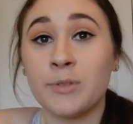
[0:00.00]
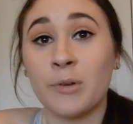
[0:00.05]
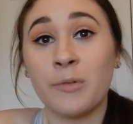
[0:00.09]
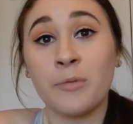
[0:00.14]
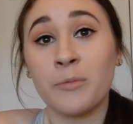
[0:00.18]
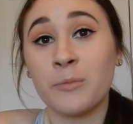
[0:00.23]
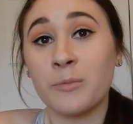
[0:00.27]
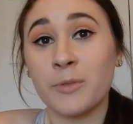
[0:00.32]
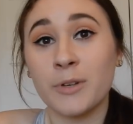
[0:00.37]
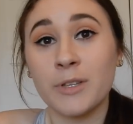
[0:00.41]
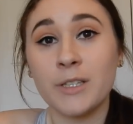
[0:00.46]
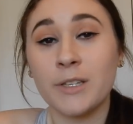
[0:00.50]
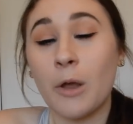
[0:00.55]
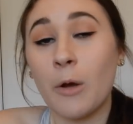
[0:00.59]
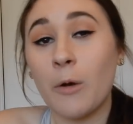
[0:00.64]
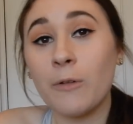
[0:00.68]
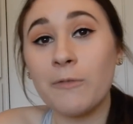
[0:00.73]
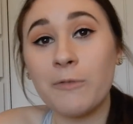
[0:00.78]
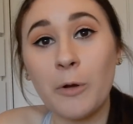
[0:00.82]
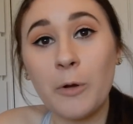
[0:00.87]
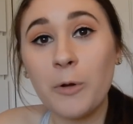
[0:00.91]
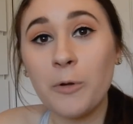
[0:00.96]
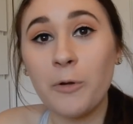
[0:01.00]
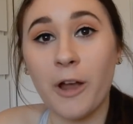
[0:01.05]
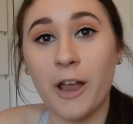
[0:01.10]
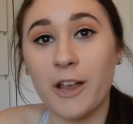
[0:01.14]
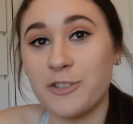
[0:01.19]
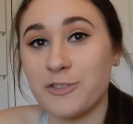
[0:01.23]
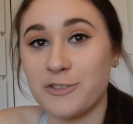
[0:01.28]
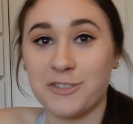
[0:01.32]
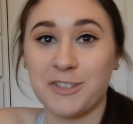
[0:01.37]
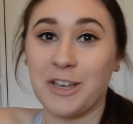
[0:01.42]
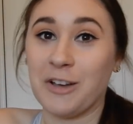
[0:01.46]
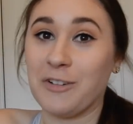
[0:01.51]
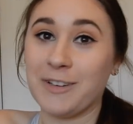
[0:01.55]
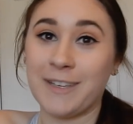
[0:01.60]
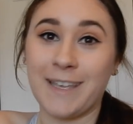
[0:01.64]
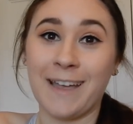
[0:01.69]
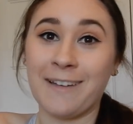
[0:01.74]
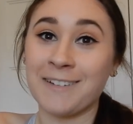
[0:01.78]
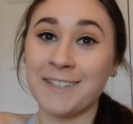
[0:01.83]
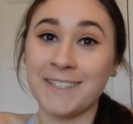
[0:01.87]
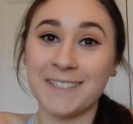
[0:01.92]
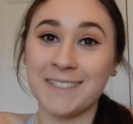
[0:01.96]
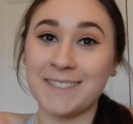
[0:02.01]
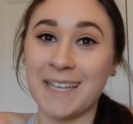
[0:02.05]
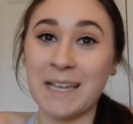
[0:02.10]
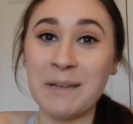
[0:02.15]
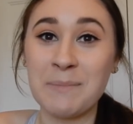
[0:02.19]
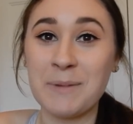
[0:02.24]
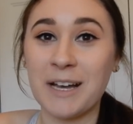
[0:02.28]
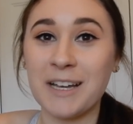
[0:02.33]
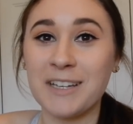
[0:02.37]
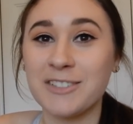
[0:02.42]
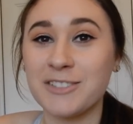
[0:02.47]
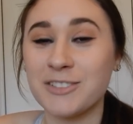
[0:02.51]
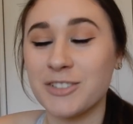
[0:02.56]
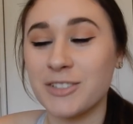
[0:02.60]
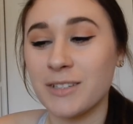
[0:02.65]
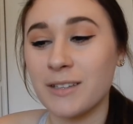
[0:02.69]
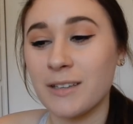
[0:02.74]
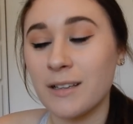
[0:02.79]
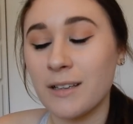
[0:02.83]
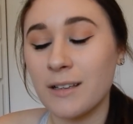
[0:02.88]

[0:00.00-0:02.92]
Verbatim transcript: don't really know her vocal range, so I can't really say much.